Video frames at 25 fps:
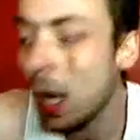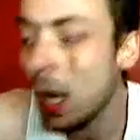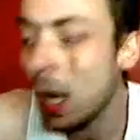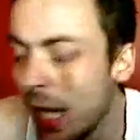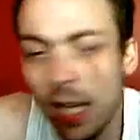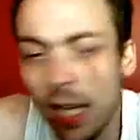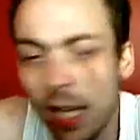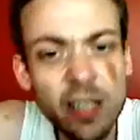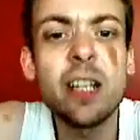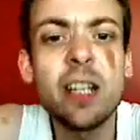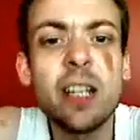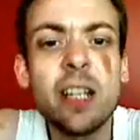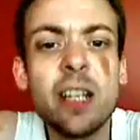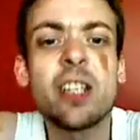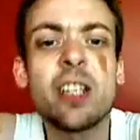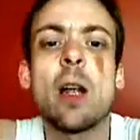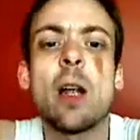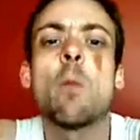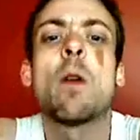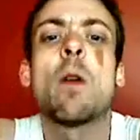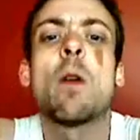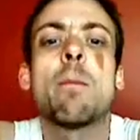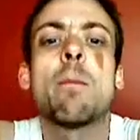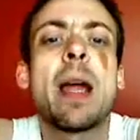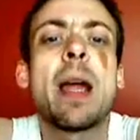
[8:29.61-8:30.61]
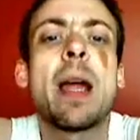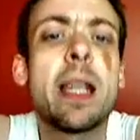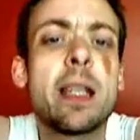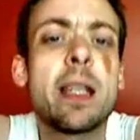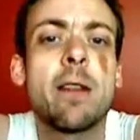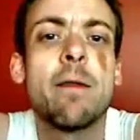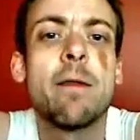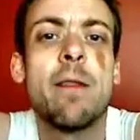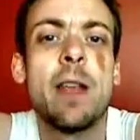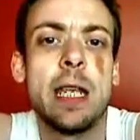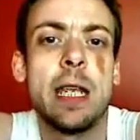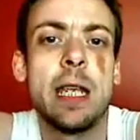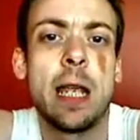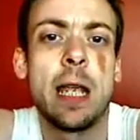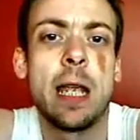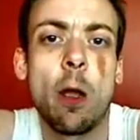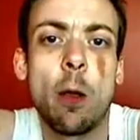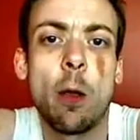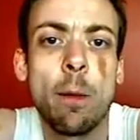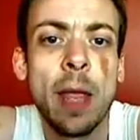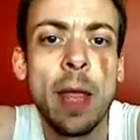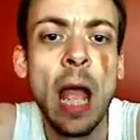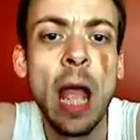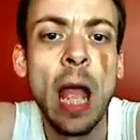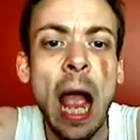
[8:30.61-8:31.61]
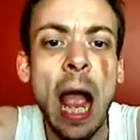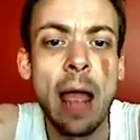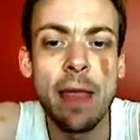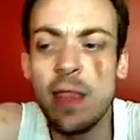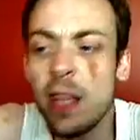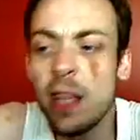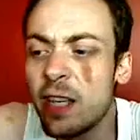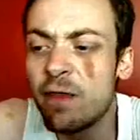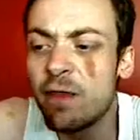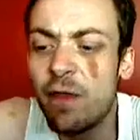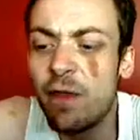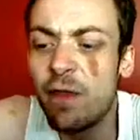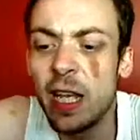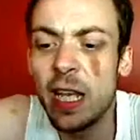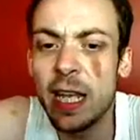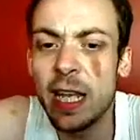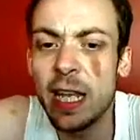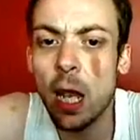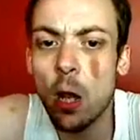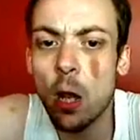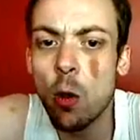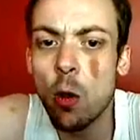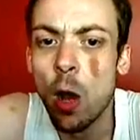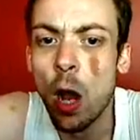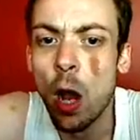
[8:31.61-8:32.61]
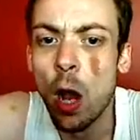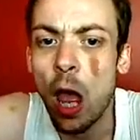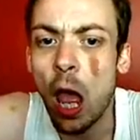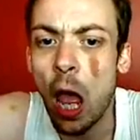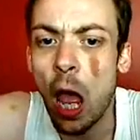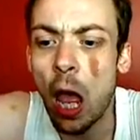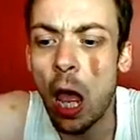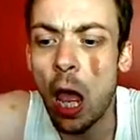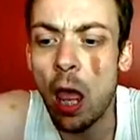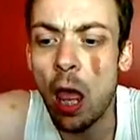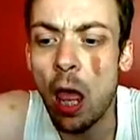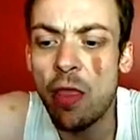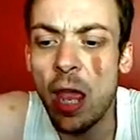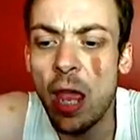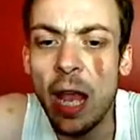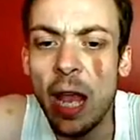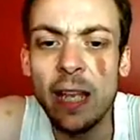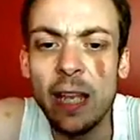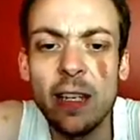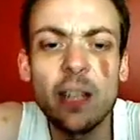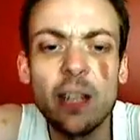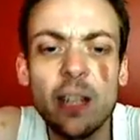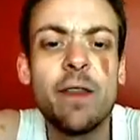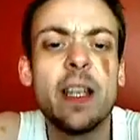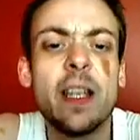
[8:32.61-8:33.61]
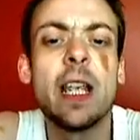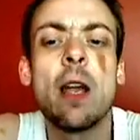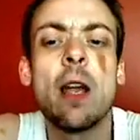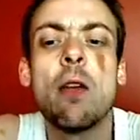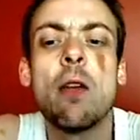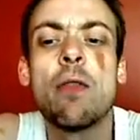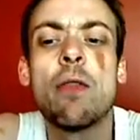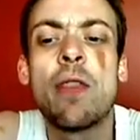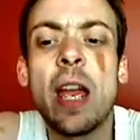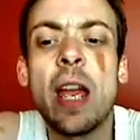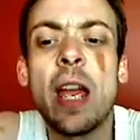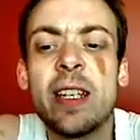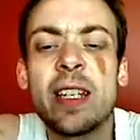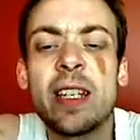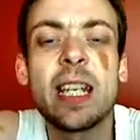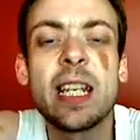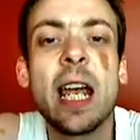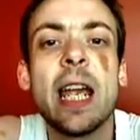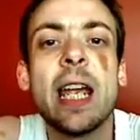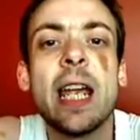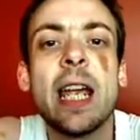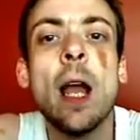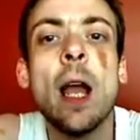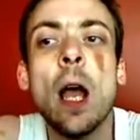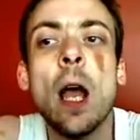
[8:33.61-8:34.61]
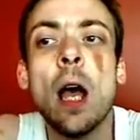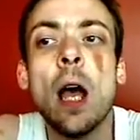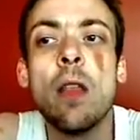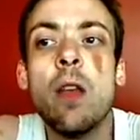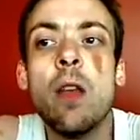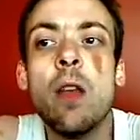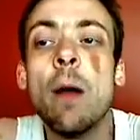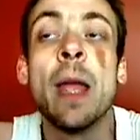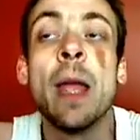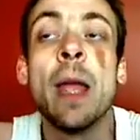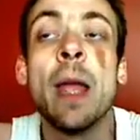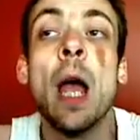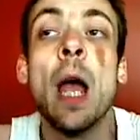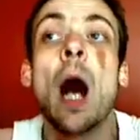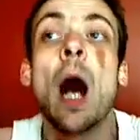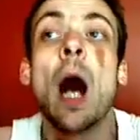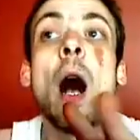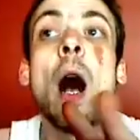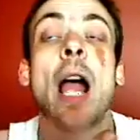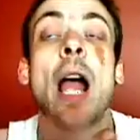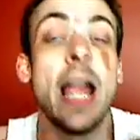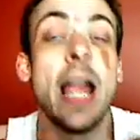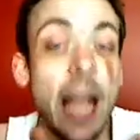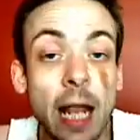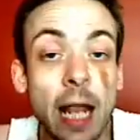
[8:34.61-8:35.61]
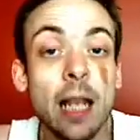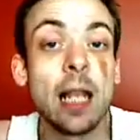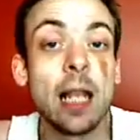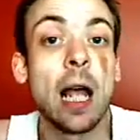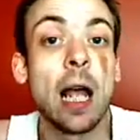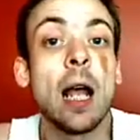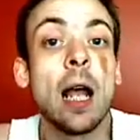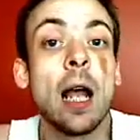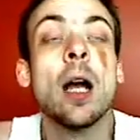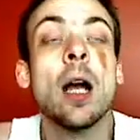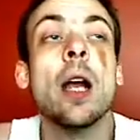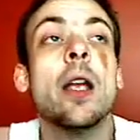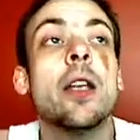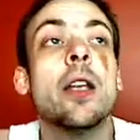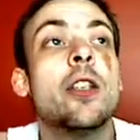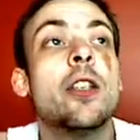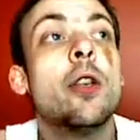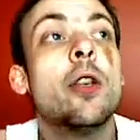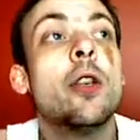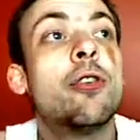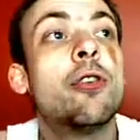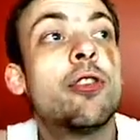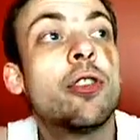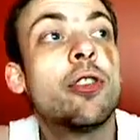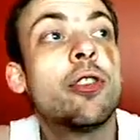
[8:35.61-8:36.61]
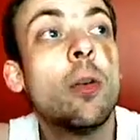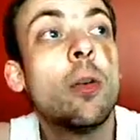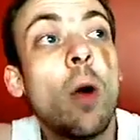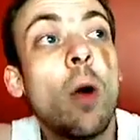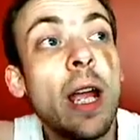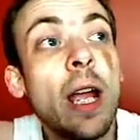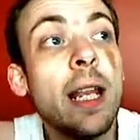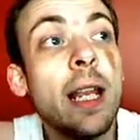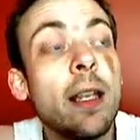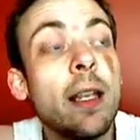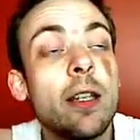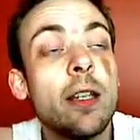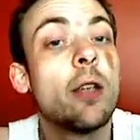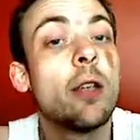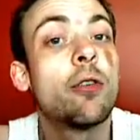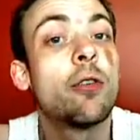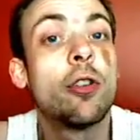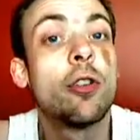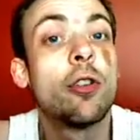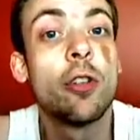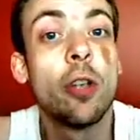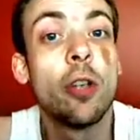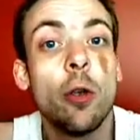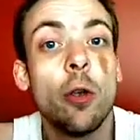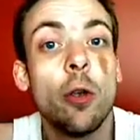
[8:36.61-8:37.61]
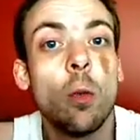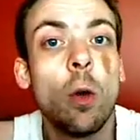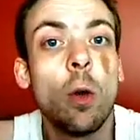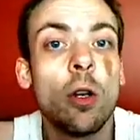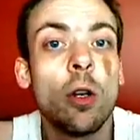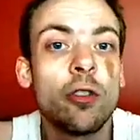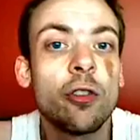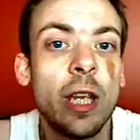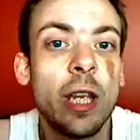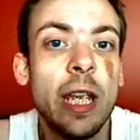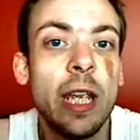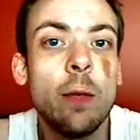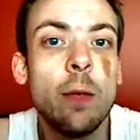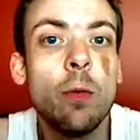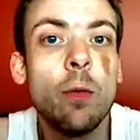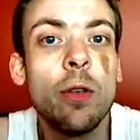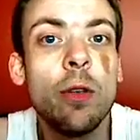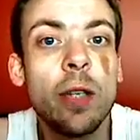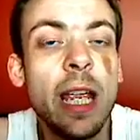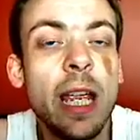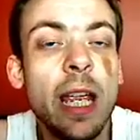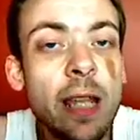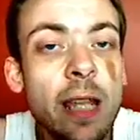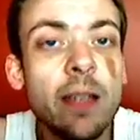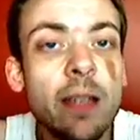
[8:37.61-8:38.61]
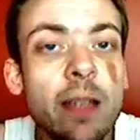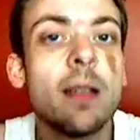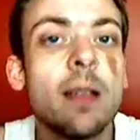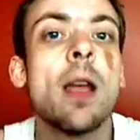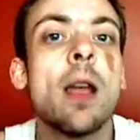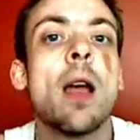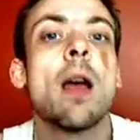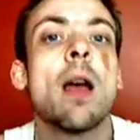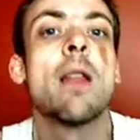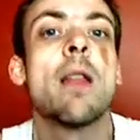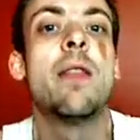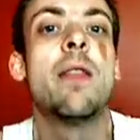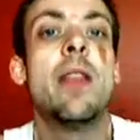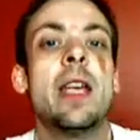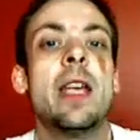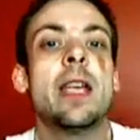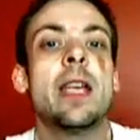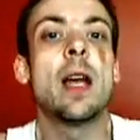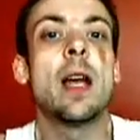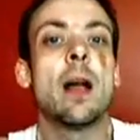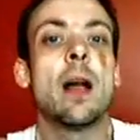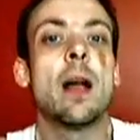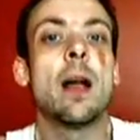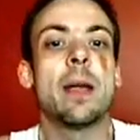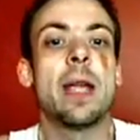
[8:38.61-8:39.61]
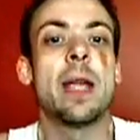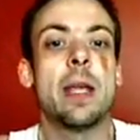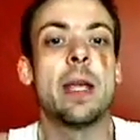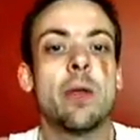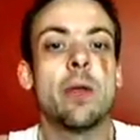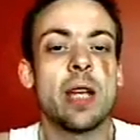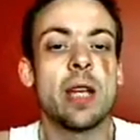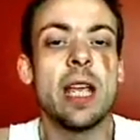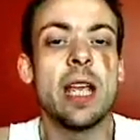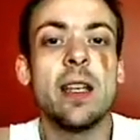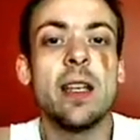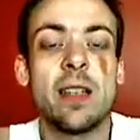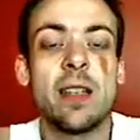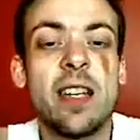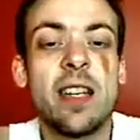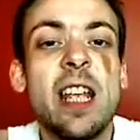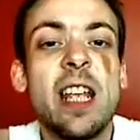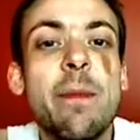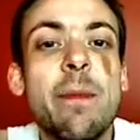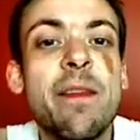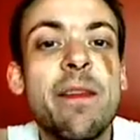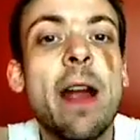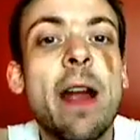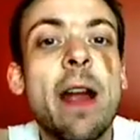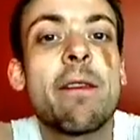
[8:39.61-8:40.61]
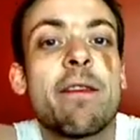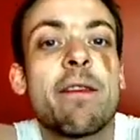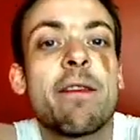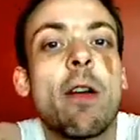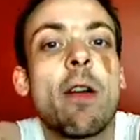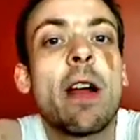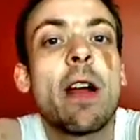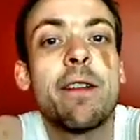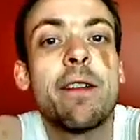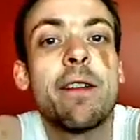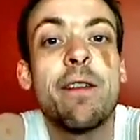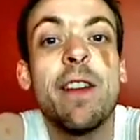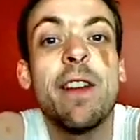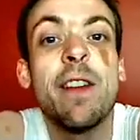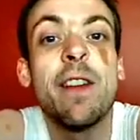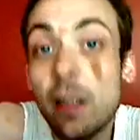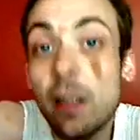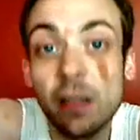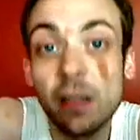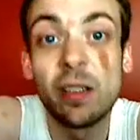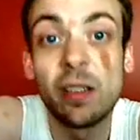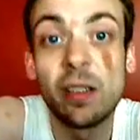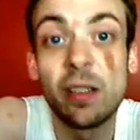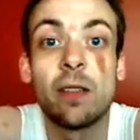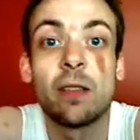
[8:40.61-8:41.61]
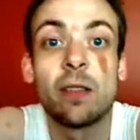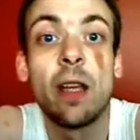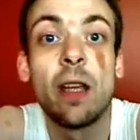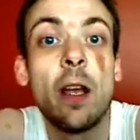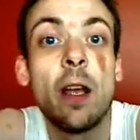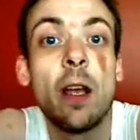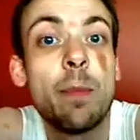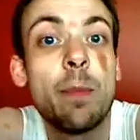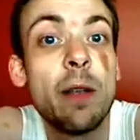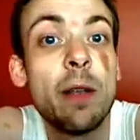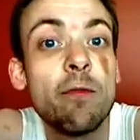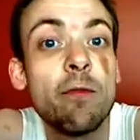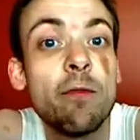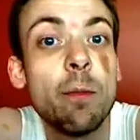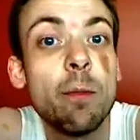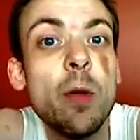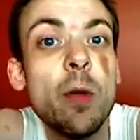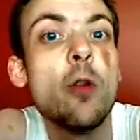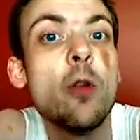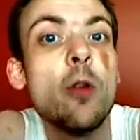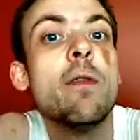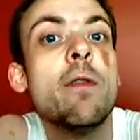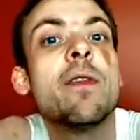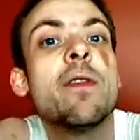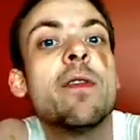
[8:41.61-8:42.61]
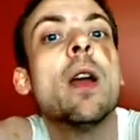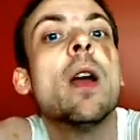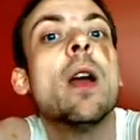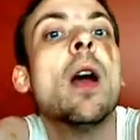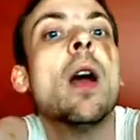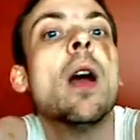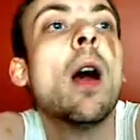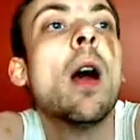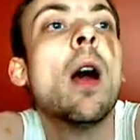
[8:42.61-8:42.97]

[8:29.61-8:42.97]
Let's say someone makes a video, and in this video they say that Hitler used to do was he would eat deep fat fried fetuses that had been removed